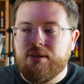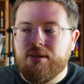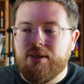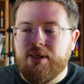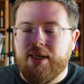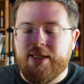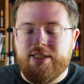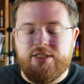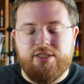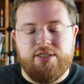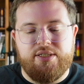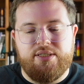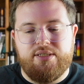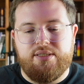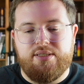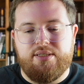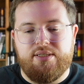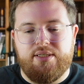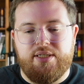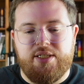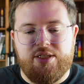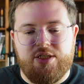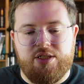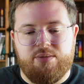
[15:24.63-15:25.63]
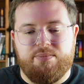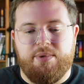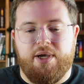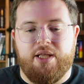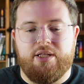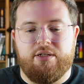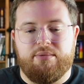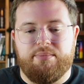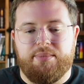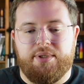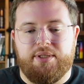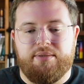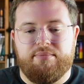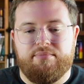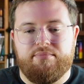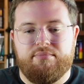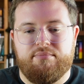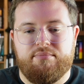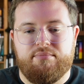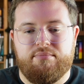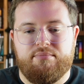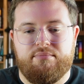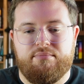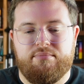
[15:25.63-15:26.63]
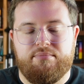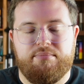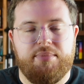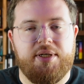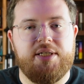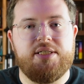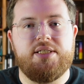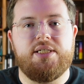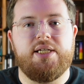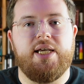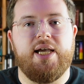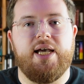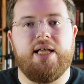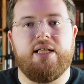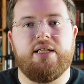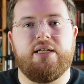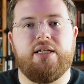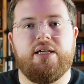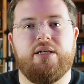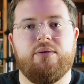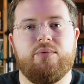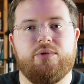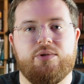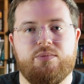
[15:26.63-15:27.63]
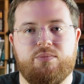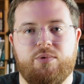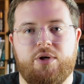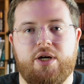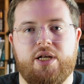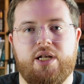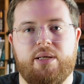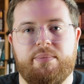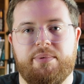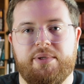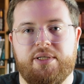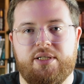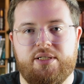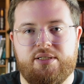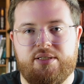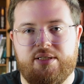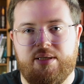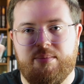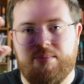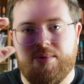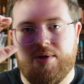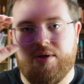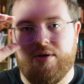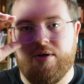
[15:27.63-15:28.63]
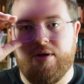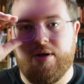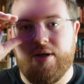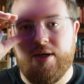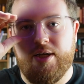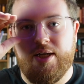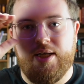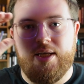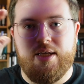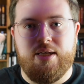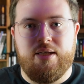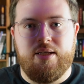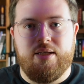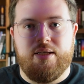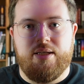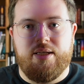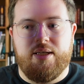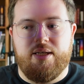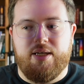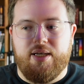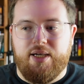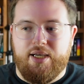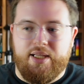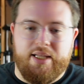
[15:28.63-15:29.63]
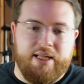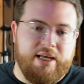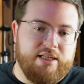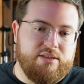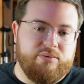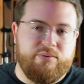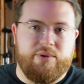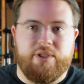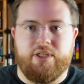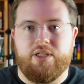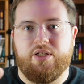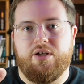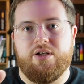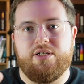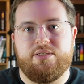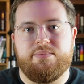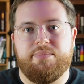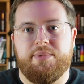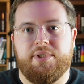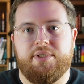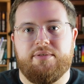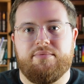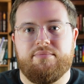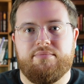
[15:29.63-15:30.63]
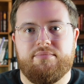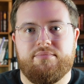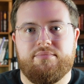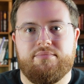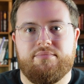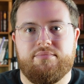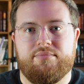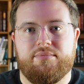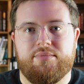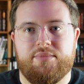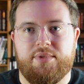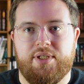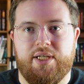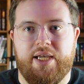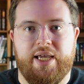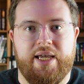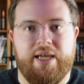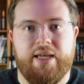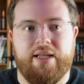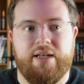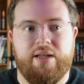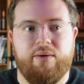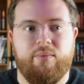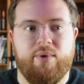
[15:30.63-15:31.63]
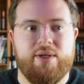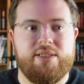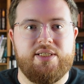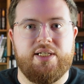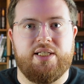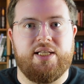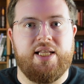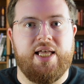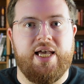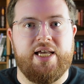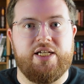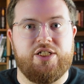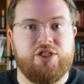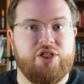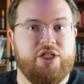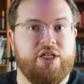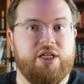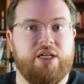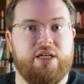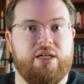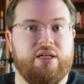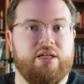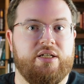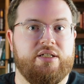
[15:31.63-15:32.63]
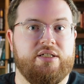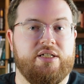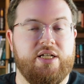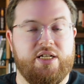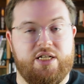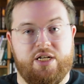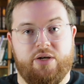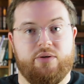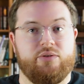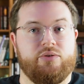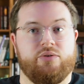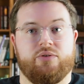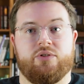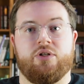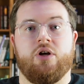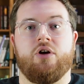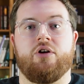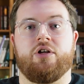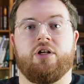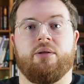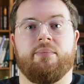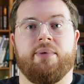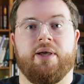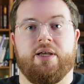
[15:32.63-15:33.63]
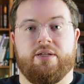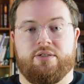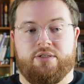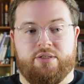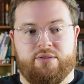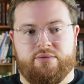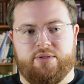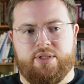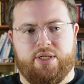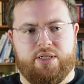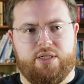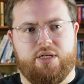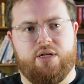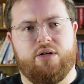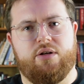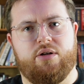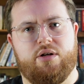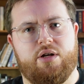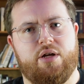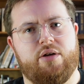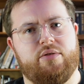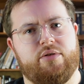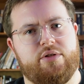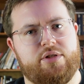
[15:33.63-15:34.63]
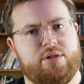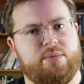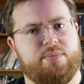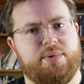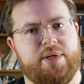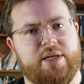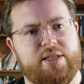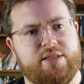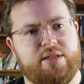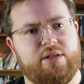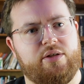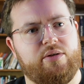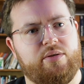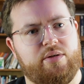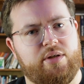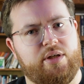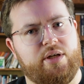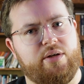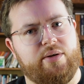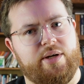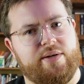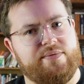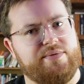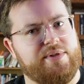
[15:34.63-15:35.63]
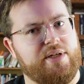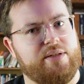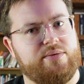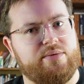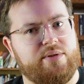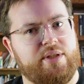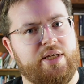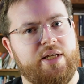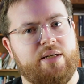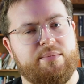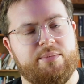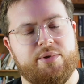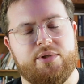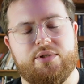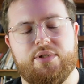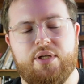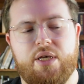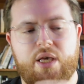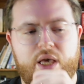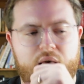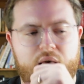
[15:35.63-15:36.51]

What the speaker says: It just bothered me. Bestiality was brought up in this seminar, and that's where you lost me. And it wasn't like she didn't know what she was talking about. She was like, no, there's a place that you can go have sex with animals.